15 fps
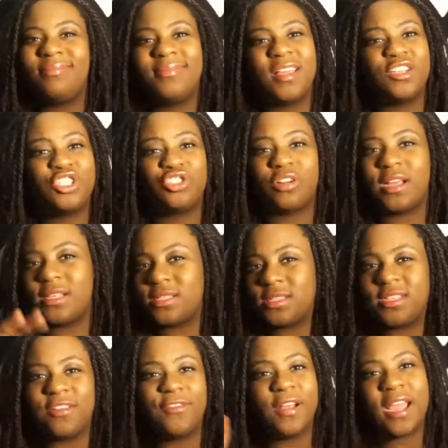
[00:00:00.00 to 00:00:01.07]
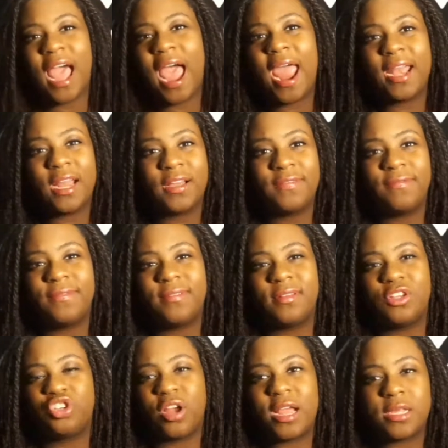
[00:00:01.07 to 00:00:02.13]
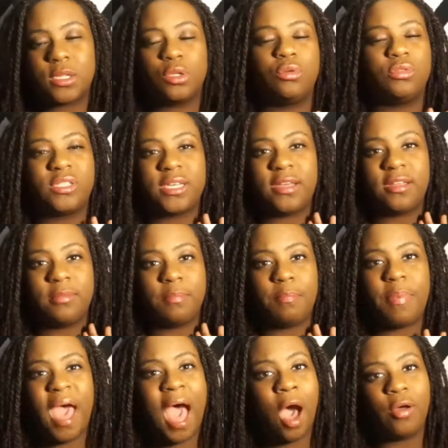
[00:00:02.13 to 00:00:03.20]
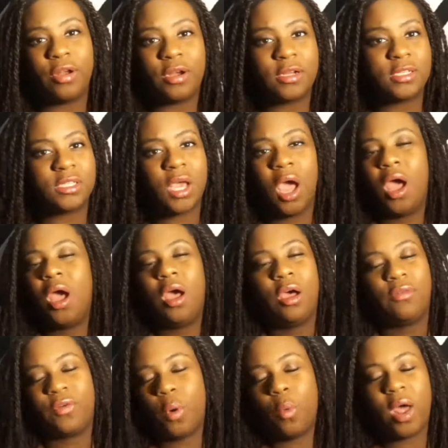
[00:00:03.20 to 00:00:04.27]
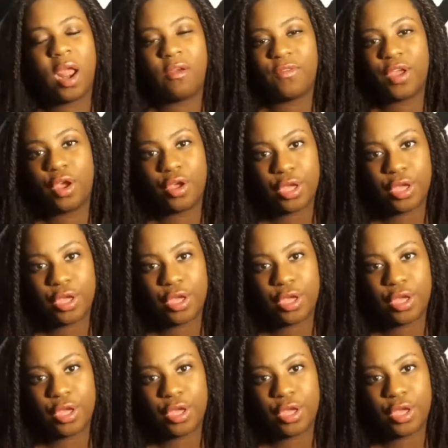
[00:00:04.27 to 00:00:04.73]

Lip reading: There's different kind of translucent powders for whatever you're